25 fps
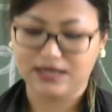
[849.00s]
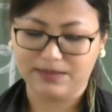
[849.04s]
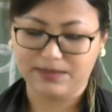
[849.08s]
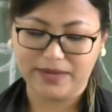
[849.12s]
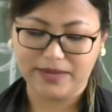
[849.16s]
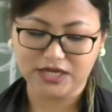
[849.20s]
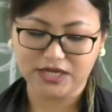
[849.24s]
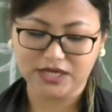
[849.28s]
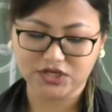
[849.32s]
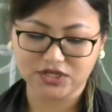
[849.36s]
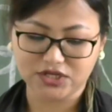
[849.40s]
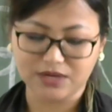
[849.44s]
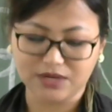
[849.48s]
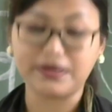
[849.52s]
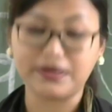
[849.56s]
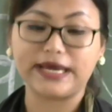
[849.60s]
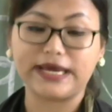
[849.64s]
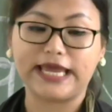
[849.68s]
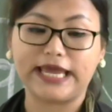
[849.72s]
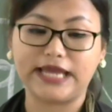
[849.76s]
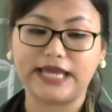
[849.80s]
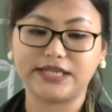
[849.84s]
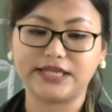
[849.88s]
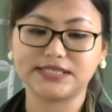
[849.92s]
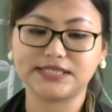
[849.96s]
page number
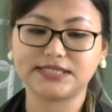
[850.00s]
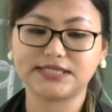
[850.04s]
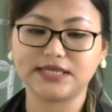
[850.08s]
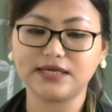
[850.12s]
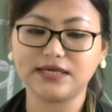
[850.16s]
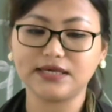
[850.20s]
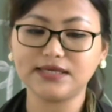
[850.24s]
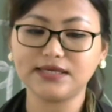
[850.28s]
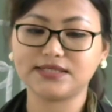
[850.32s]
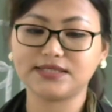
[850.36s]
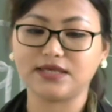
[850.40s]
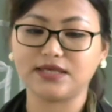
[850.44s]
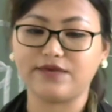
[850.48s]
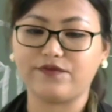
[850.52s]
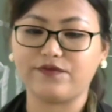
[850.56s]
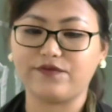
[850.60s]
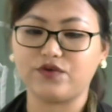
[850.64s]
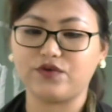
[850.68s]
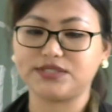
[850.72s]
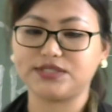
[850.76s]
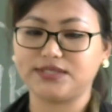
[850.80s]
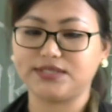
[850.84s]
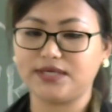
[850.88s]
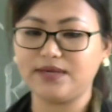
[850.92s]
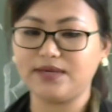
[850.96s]
86, if you
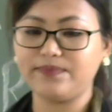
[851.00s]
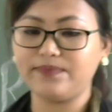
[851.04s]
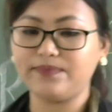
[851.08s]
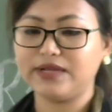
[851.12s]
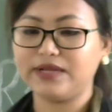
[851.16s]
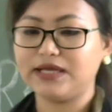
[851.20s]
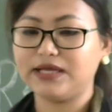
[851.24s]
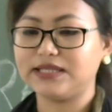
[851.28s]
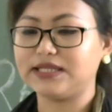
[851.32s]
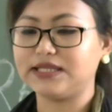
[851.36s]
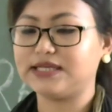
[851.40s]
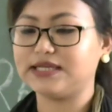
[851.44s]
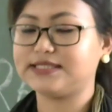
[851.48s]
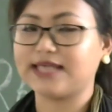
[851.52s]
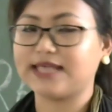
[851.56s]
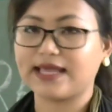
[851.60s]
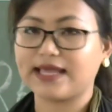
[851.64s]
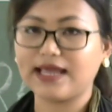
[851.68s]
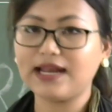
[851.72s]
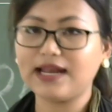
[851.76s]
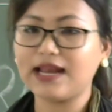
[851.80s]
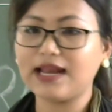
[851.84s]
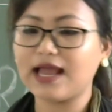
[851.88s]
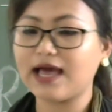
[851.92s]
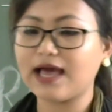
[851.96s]
see, the
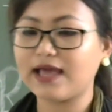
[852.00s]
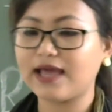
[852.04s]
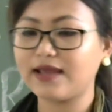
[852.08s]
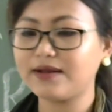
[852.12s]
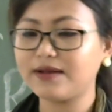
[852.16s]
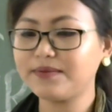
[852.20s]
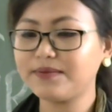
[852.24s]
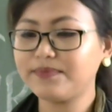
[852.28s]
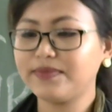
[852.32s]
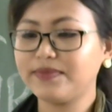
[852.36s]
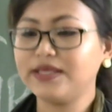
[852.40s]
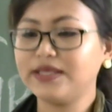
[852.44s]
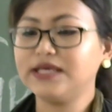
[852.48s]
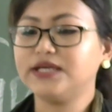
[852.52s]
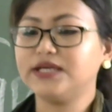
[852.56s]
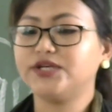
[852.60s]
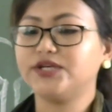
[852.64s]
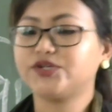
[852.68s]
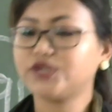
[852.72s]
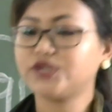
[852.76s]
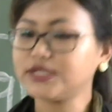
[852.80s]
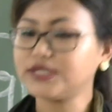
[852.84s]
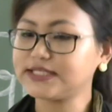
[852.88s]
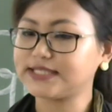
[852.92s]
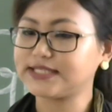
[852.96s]
second line,
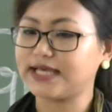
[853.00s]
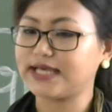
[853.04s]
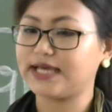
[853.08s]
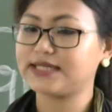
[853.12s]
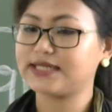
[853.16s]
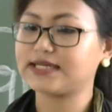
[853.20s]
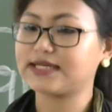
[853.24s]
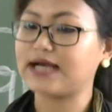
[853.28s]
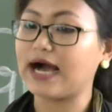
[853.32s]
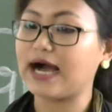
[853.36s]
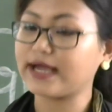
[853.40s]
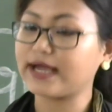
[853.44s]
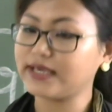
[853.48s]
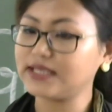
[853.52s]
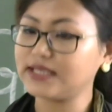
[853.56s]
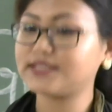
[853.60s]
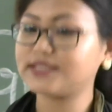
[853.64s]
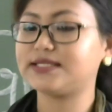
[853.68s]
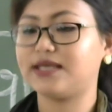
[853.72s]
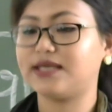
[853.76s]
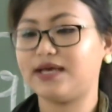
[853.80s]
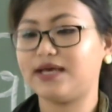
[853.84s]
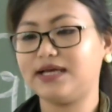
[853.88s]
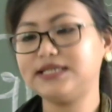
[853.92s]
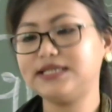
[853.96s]
she said, Kaki
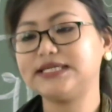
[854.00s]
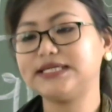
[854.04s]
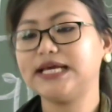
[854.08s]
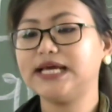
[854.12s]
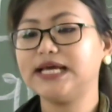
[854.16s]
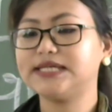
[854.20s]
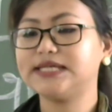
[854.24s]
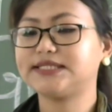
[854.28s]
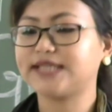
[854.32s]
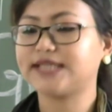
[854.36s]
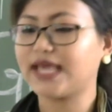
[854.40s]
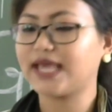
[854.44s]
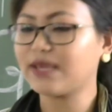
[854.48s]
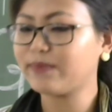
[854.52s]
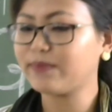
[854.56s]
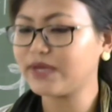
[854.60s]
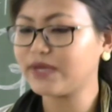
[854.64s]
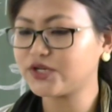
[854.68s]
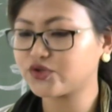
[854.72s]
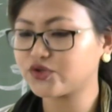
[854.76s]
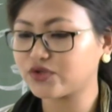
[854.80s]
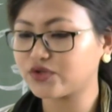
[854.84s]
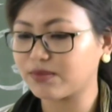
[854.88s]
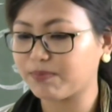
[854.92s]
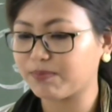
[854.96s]
said, "Take me
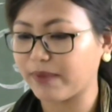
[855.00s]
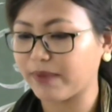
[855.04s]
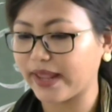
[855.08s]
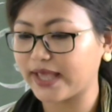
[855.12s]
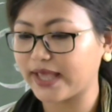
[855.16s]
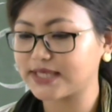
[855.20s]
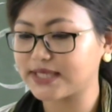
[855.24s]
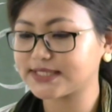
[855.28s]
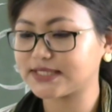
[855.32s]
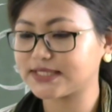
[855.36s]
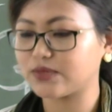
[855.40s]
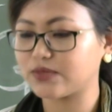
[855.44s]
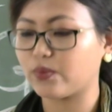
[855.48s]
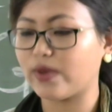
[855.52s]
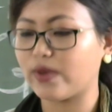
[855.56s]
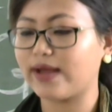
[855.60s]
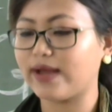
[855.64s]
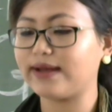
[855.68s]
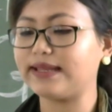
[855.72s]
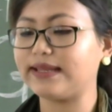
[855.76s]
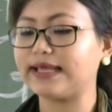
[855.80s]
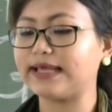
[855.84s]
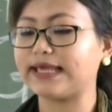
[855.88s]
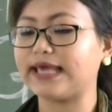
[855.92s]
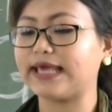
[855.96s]
to the place
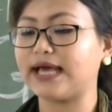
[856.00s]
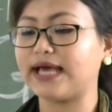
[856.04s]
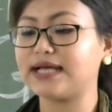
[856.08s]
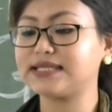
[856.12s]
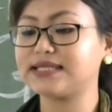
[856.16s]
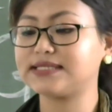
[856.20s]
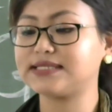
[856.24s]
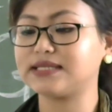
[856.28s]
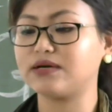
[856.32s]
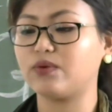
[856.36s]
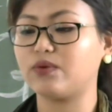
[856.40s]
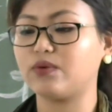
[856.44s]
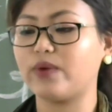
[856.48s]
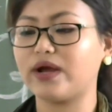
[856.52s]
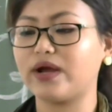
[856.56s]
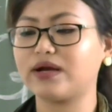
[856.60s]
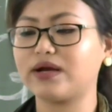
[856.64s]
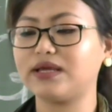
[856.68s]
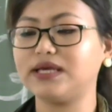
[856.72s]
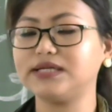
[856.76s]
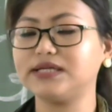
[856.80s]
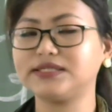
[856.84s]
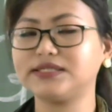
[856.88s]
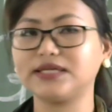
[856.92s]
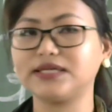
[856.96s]
where the guests were
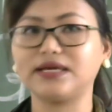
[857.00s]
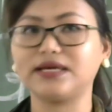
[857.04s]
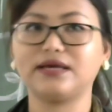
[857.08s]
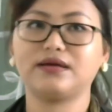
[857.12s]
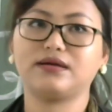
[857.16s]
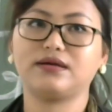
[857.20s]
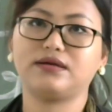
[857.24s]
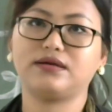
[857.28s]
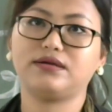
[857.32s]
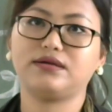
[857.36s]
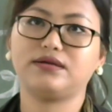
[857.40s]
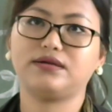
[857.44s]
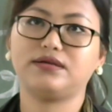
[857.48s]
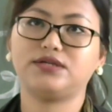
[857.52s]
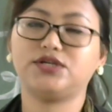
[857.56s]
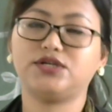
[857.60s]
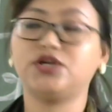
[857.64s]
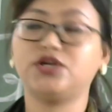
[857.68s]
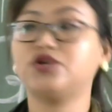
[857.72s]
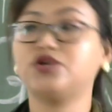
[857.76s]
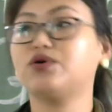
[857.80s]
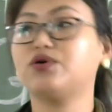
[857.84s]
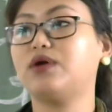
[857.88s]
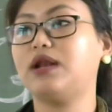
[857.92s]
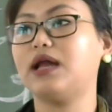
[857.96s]
eating," she
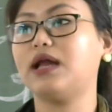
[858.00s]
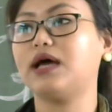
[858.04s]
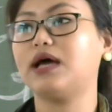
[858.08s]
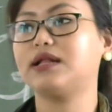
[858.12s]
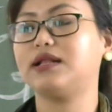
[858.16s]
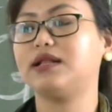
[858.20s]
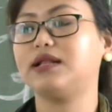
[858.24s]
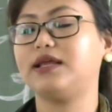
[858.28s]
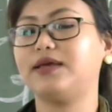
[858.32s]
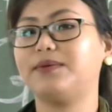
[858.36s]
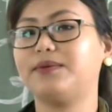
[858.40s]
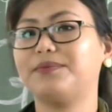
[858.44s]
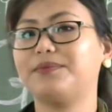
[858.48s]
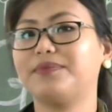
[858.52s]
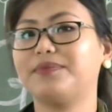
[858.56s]
told Ladli.